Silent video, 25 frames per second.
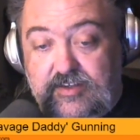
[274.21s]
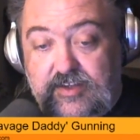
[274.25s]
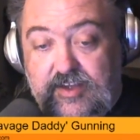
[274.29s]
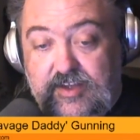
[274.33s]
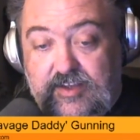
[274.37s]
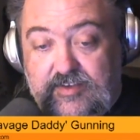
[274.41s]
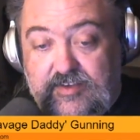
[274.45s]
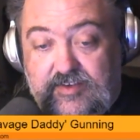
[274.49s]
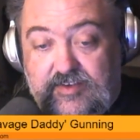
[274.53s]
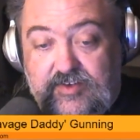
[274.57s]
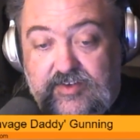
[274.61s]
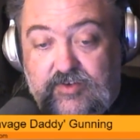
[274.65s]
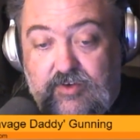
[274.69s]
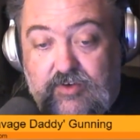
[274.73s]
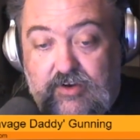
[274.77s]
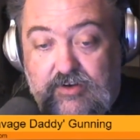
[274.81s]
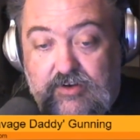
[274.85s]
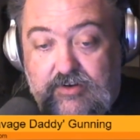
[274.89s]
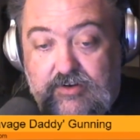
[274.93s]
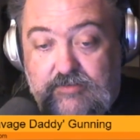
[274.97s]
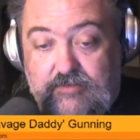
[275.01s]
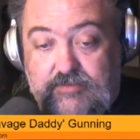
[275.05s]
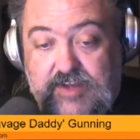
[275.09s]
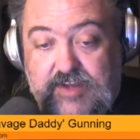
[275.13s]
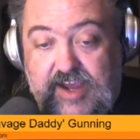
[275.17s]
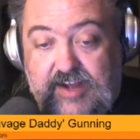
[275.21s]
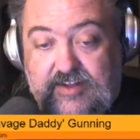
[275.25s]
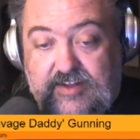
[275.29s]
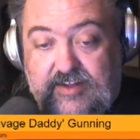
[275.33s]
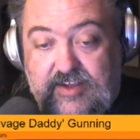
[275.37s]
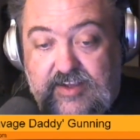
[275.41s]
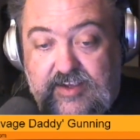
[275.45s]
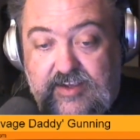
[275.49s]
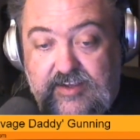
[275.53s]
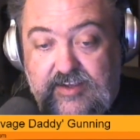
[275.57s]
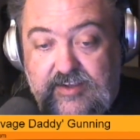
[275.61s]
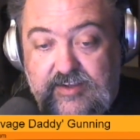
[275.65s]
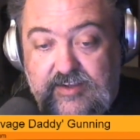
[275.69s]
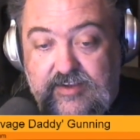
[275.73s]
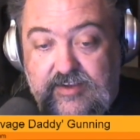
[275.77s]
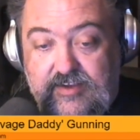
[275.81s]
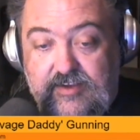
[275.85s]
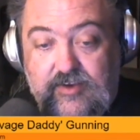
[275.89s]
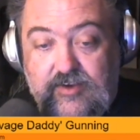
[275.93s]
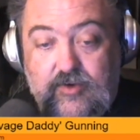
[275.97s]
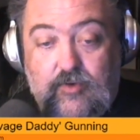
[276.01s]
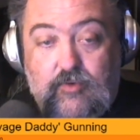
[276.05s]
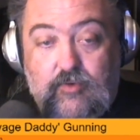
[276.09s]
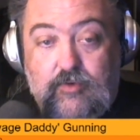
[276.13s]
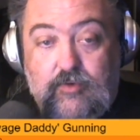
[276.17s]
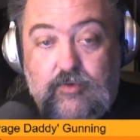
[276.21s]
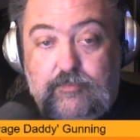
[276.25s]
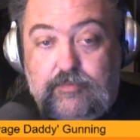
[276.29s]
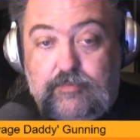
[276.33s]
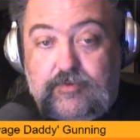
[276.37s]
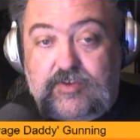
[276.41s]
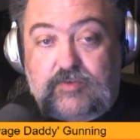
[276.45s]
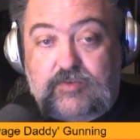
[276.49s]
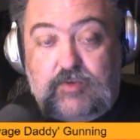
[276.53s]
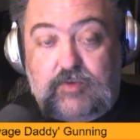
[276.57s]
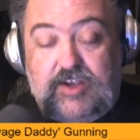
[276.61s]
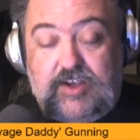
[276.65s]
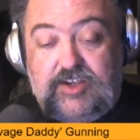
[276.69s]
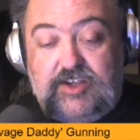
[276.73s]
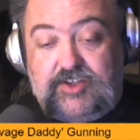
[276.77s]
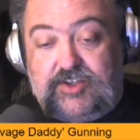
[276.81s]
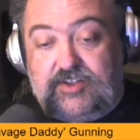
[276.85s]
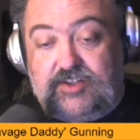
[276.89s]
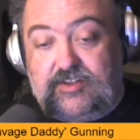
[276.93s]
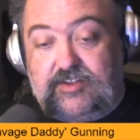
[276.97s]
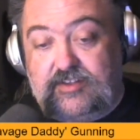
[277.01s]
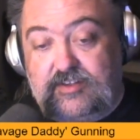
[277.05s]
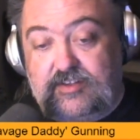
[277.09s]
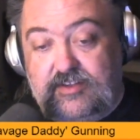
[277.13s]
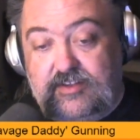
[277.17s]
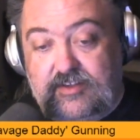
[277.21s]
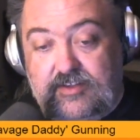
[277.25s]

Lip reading: as a strong arm tactic or persuasion